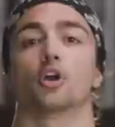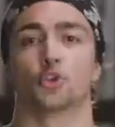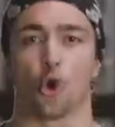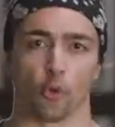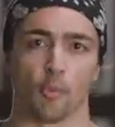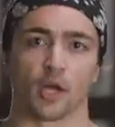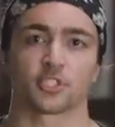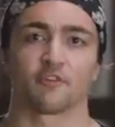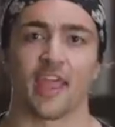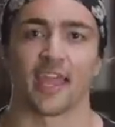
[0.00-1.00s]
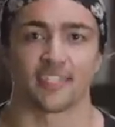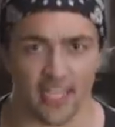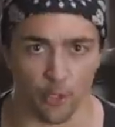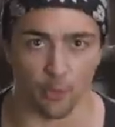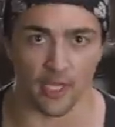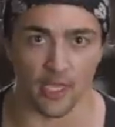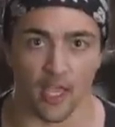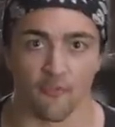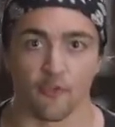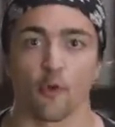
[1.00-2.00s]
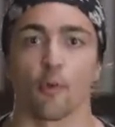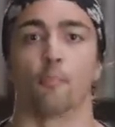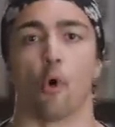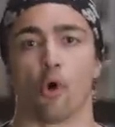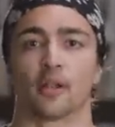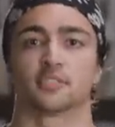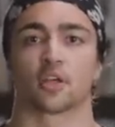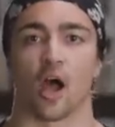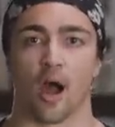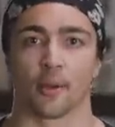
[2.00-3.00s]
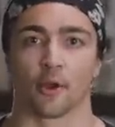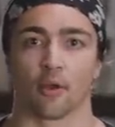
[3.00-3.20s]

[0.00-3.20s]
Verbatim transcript: During much of antiquity, if you were born as a commoner,